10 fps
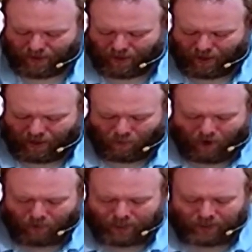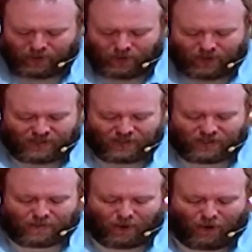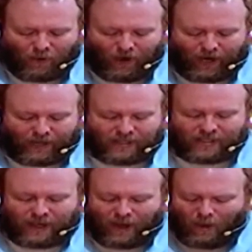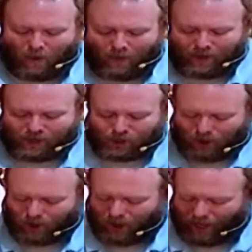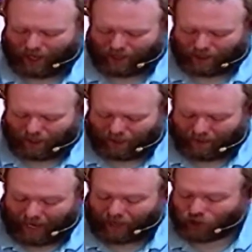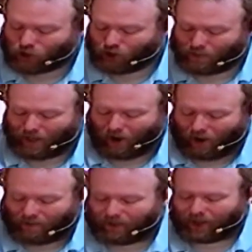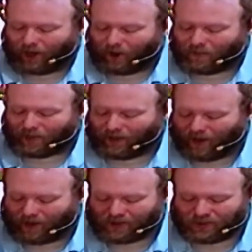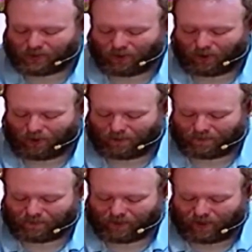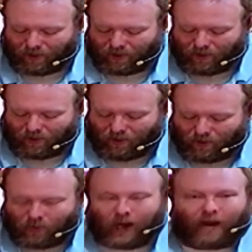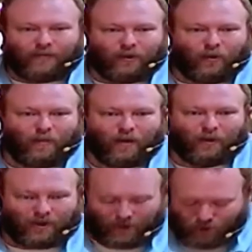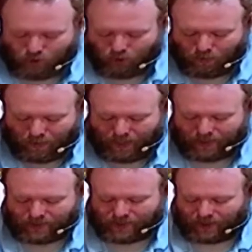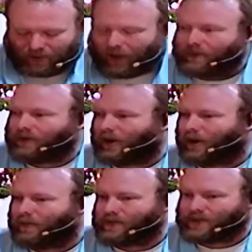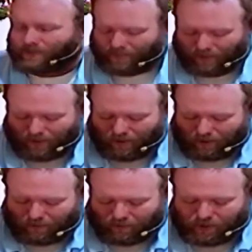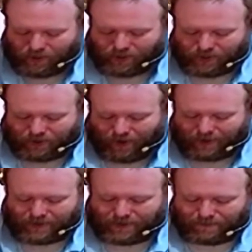And while we can do this in small ways, while we should and can and should be offering help and kindness to all, we have to remember that true peace in life comes from Jesus Christ.